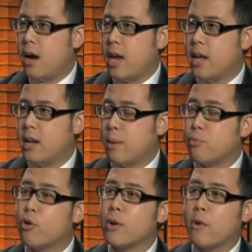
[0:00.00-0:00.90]
in a
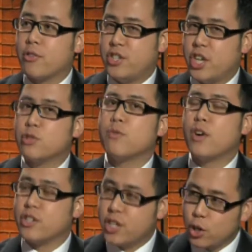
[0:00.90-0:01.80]
program called the Jesuit
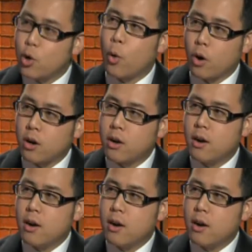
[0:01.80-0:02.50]
Volunteer Corps.